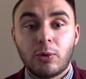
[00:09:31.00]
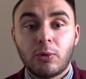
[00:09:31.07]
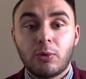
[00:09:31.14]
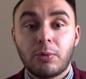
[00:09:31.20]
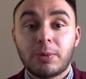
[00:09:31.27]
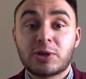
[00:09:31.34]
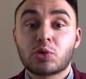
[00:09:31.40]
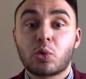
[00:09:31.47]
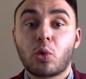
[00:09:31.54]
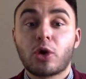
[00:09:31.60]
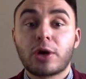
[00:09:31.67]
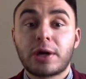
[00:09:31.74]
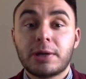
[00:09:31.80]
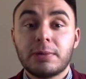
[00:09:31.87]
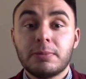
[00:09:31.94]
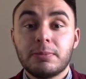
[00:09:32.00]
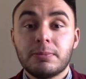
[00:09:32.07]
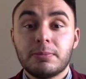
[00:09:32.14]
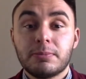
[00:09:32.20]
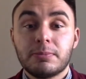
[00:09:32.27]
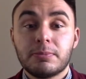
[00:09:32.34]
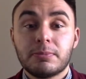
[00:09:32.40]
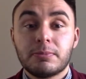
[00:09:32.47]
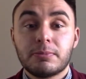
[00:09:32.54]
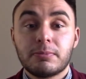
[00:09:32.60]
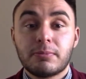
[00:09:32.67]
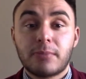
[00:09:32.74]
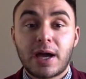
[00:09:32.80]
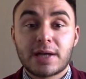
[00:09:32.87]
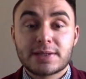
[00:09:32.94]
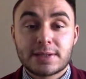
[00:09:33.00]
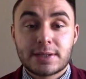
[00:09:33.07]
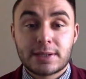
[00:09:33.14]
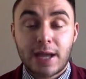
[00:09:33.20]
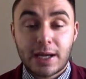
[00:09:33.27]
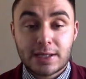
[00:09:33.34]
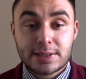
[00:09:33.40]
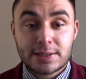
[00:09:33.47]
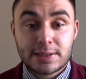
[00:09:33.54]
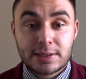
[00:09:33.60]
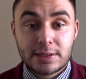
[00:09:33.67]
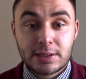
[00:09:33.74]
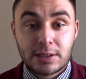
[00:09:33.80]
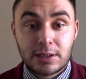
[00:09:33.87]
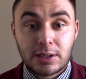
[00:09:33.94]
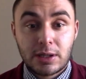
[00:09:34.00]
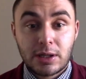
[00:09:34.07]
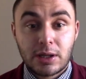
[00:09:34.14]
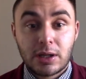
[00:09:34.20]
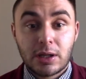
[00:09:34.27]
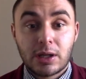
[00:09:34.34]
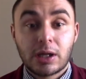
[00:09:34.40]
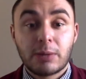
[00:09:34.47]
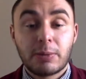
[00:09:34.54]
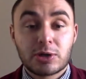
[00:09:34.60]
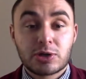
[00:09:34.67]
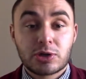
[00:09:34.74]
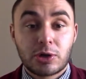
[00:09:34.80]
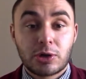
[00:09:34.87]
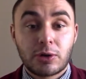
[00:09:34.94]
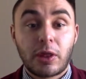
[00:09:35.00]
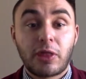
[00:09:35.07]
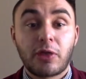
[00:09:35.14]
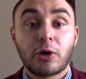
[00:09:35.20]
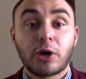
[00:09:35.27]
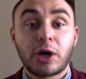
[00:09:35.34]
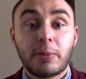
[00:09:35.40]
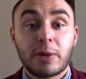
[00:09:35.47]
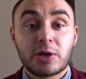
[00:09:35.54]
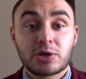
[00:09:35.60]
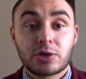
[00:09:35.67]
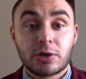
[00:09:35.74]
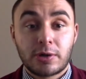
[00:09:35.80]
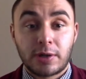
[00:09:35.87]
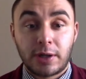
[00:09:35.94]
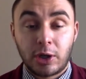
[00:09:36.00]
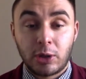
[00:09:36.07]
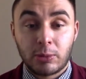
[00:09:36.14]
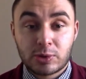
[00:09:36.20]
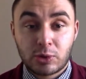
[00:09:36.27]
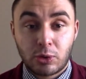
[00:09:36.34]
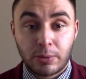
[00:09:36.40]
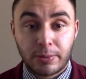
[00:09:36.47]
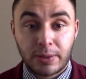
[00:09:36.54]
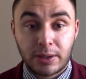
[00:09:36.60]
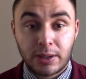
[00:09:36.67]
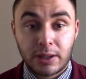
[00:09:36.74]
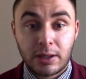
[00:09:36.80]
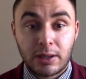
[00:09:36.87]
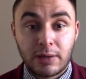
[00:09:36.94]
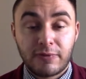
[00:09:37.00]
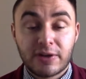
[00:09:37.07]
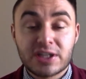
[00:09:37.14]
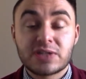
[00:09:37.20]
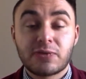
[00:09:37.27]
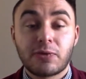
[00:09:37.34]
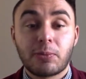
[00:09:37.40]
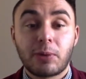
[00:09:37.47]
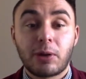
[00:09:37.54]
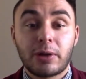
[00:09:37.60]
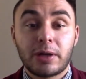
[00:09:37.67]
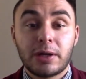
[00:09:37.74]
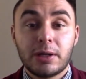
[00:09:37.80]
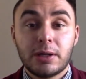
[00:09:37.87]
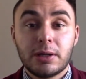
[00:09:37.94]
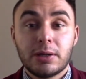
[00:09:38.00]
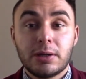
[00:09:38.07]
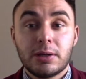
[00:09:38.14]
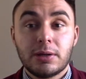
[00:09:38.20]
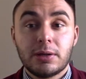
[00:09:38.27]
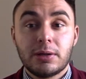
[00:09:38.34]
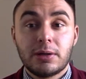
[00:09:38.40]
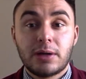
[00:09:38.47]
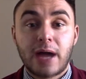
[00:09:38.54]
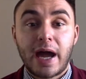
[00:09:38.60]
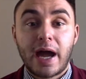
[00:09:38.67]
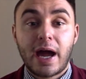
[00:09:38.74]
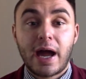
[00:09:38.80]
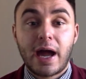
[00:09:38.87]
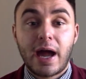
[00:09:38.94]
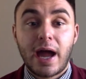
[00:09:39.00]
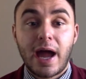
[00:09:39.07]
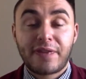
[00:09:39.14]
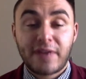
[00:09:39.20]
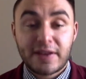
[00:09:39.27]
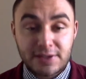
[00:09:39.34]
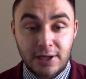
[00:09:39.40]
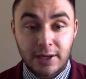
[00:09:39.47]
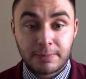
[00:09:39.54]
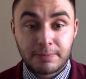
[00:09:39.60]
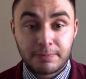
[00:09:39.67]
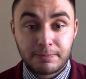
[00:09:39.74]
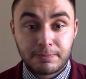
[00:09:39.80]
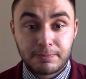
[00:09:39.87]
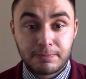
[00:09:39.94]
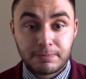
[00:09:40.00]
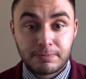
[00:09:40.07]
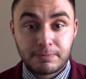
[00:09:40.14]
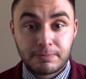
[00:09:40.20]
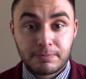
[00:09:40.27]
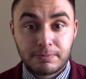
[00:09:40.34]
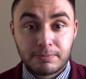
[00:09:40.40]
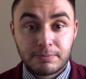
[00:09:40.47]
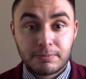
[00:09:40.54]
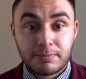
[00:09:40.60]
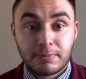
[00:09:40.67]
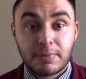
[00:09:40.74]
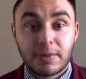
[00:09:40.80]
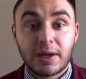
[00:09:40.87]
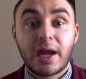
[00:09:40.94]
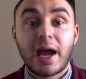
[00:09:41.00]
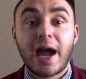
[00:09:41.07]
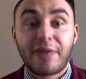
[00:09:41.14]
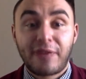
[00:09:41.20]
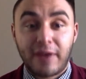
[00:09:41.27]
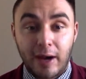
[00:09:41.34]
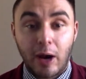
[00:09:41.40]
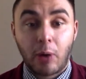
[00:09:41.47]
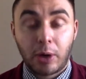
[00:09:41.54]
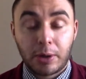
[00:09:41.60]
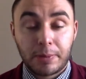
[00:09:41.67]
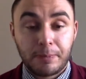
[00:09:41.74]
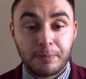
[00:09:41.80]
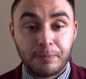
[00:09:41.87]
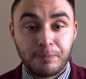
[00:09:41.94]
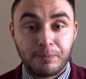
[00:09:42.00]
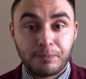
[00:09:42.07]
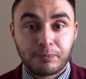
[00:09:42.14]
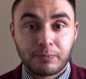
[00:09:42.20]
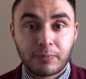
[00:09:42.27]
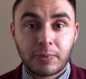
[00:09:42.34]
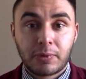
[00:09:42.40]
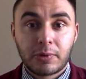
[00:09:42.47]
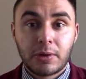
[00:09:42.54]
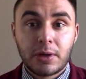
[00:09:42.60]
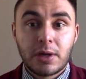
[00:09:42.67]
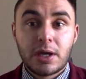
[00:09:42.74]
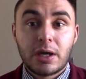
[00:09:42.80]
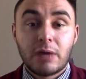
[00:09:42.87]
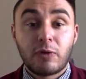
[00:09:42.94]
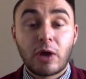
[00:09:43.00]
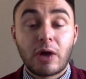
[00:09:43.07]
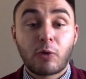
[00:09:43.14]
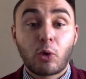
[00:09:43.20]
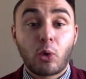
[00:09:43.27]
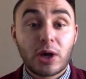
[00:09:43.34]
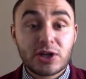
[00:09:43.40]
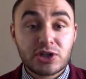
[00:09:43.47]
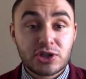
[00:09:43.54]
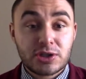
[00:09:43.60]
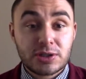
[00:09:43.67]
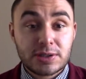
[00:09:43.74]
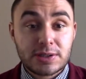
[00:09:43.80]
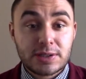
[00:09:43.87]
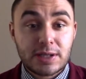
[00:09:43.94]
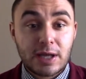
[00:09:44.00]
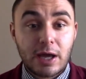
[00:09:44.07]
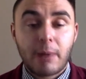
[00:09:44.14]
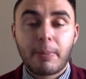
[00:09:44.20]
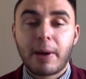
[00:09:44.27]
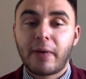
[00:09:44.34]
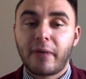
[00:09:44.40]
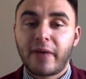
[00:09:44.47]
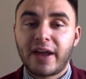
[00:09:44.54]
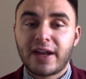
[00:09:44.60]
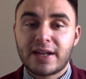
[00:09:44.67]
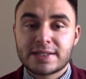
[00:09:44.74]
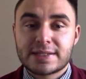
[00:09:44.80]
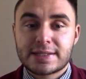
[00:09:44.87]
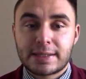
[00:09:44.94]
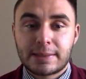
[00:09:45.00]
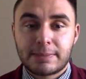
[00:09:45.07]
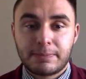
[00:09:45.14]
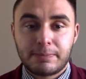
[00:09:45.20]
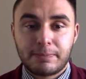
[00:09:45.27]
will be sworn in as the next commissioner, the third commissioner in the Yuma Scorpion Fantasy Football League, at that time, at that hour. If you have questions about that incident,